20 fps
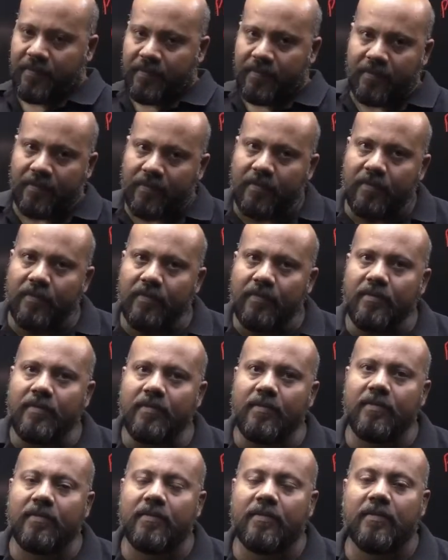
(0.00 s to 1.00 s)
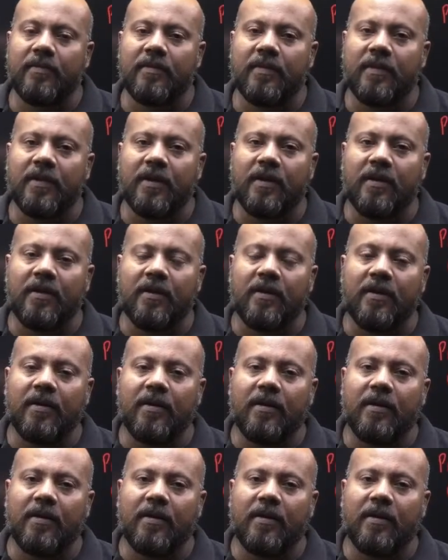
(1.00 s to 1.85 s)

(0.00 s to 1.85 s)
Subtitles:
(no one is talking)